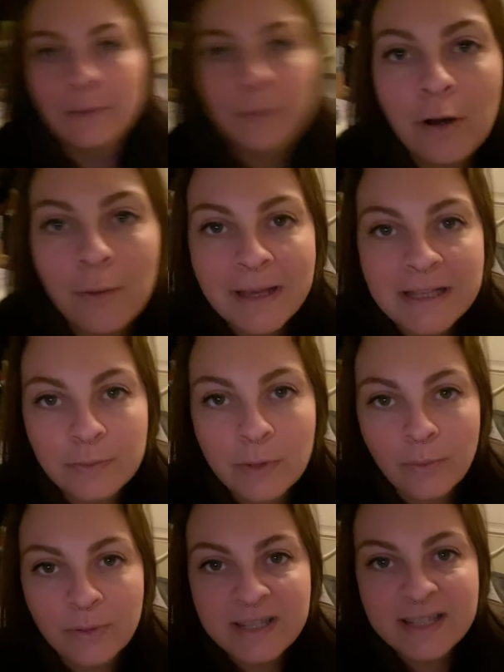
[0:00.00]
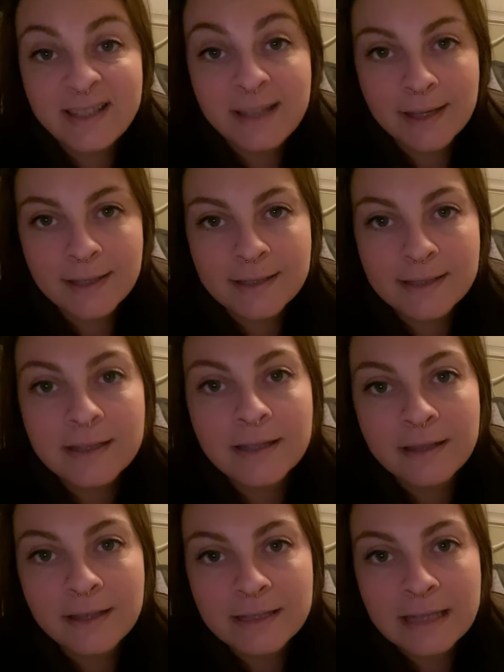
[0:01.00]
we don't mess around with snicks
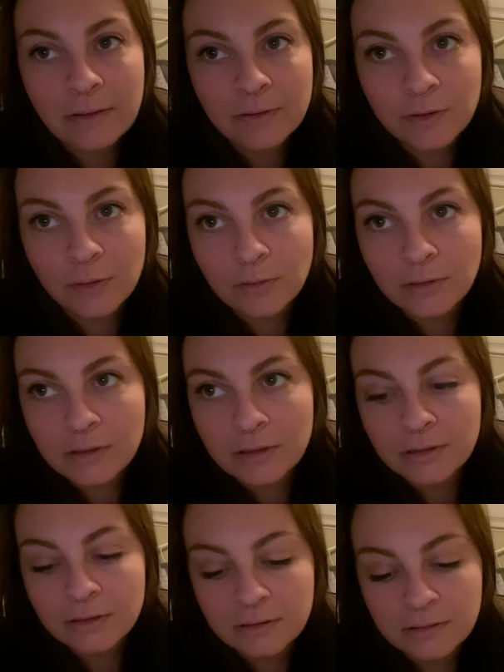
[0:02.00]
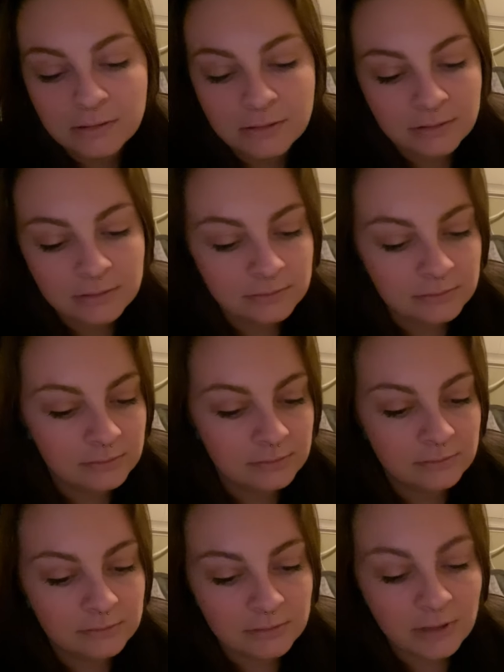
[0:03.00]
in this household.
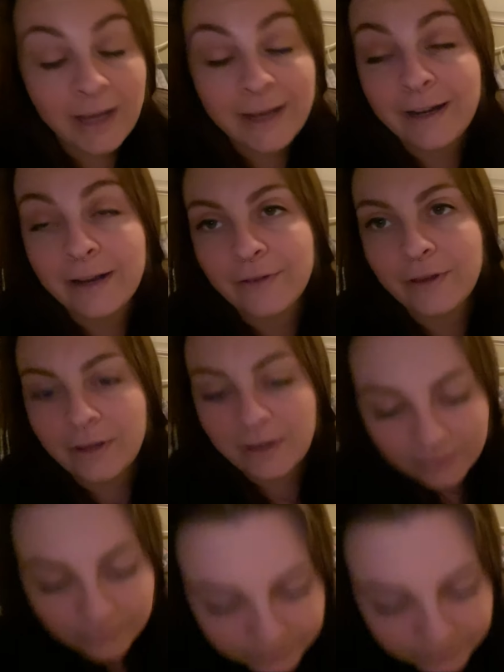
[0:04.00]
I eat everything.